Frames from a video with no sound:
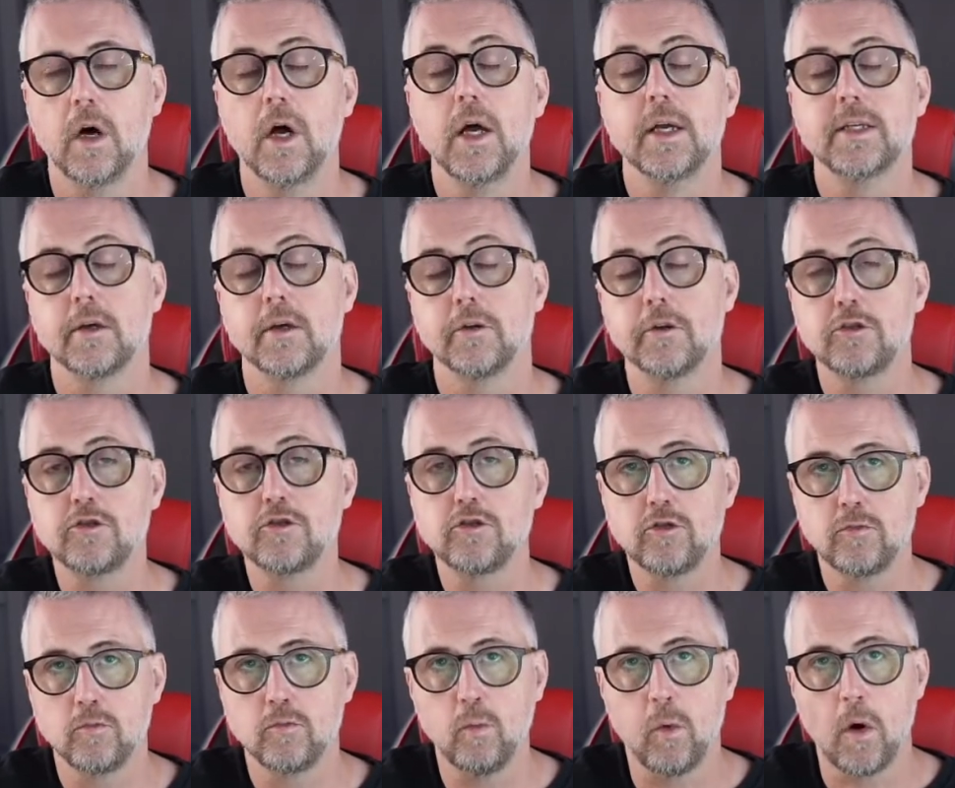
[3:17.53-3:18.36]
So there's
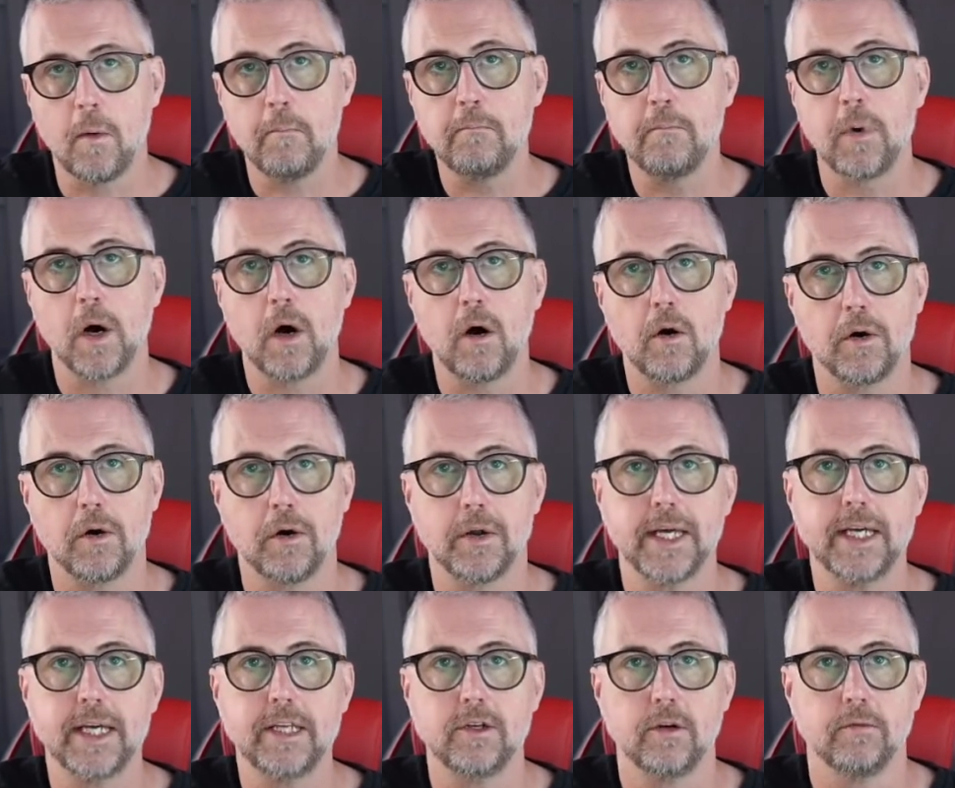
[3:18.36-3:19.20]
1 bar on
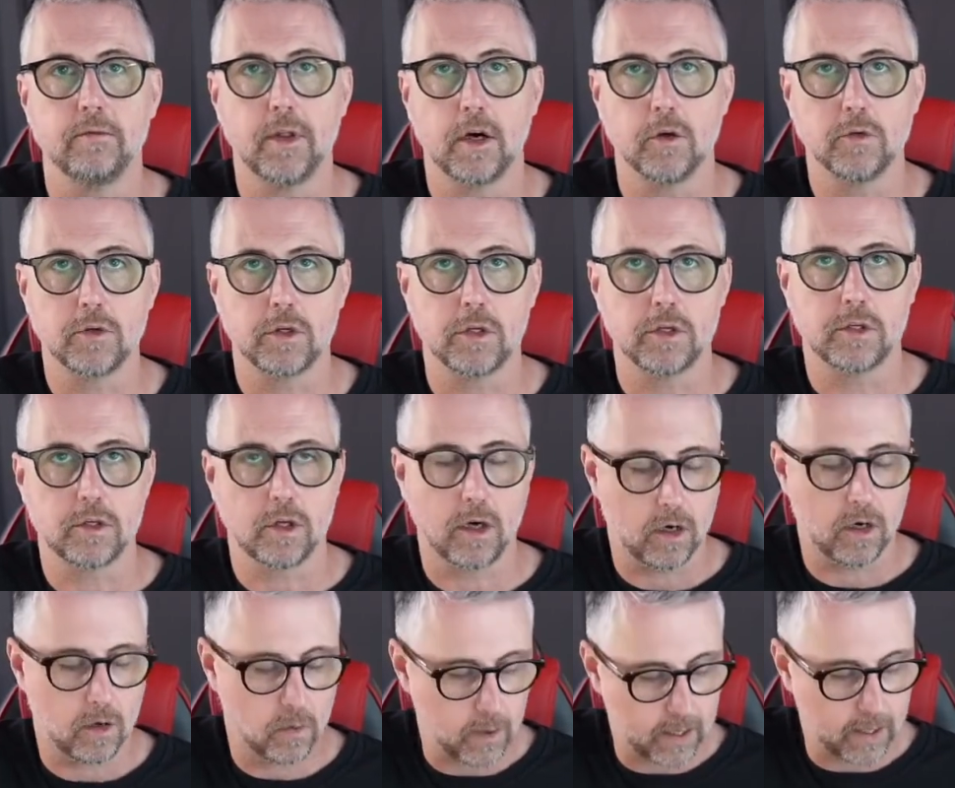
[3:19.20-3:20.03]
each of those to
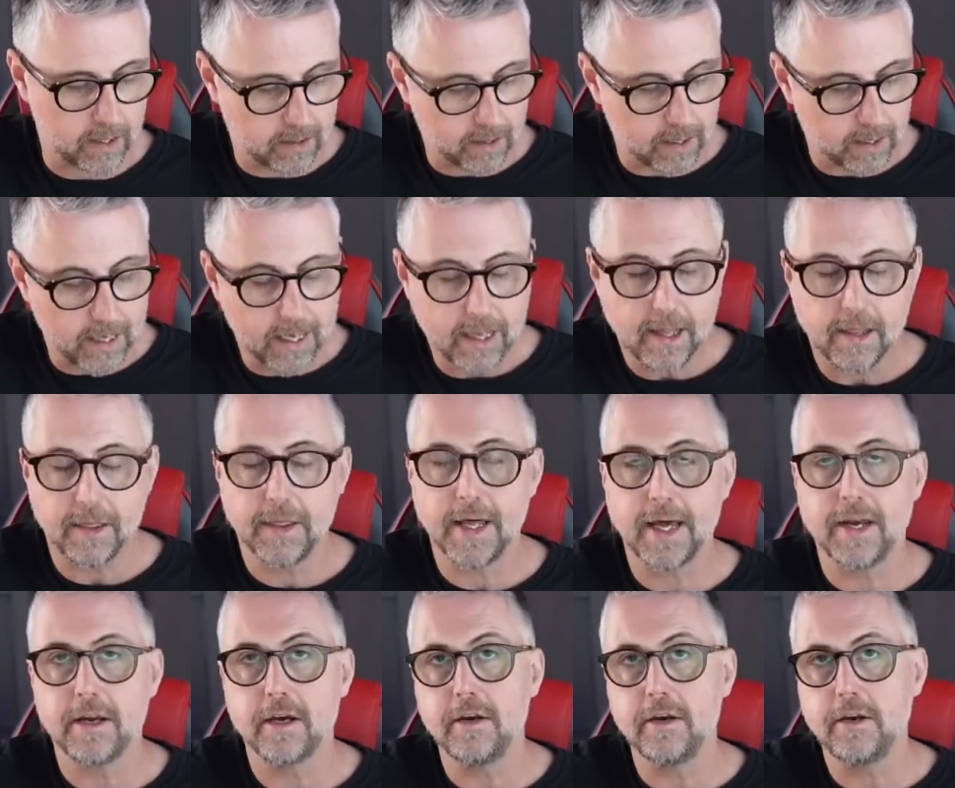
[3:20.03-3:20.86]
start with,
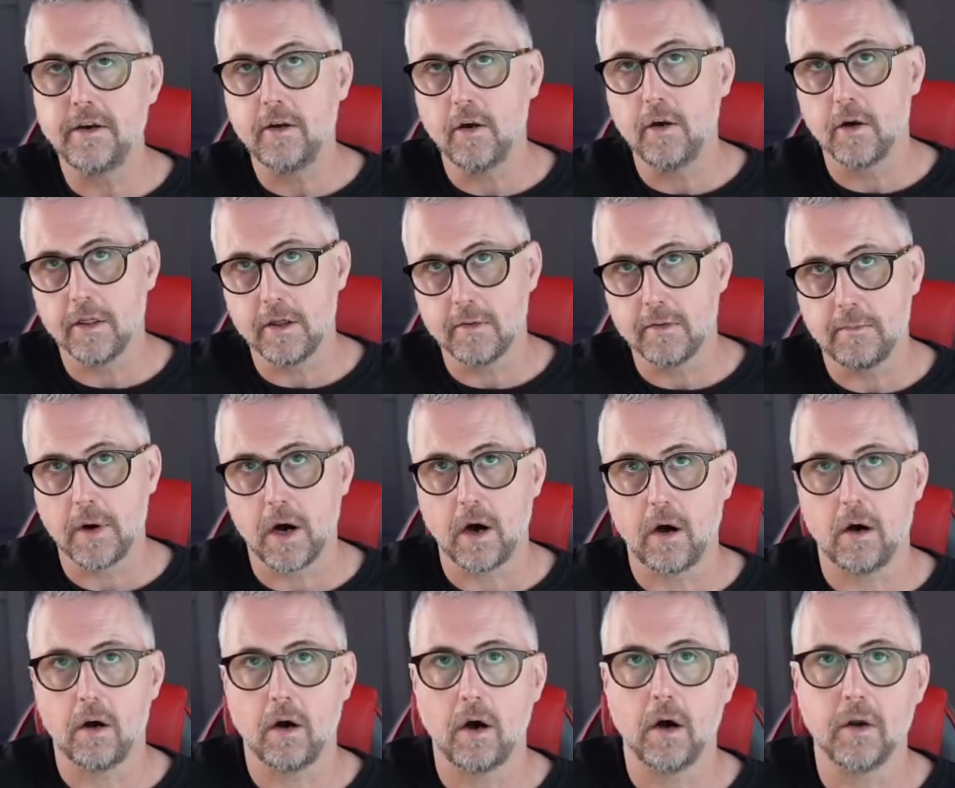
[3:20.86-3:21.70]
then another
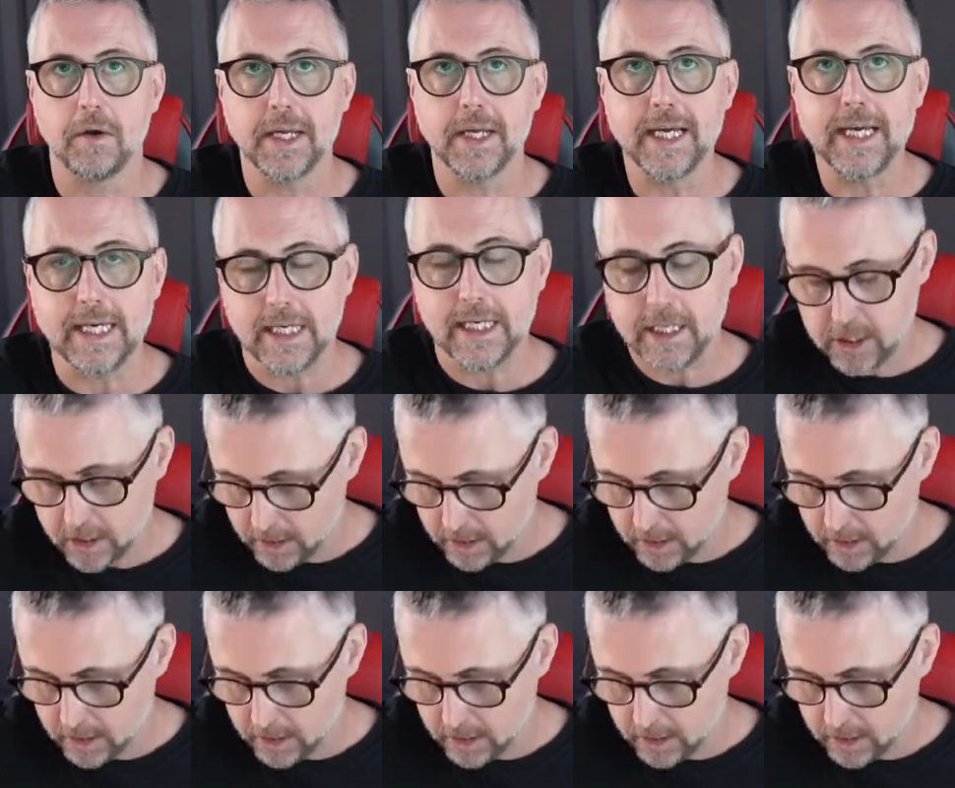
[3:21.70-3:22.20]
bar on D,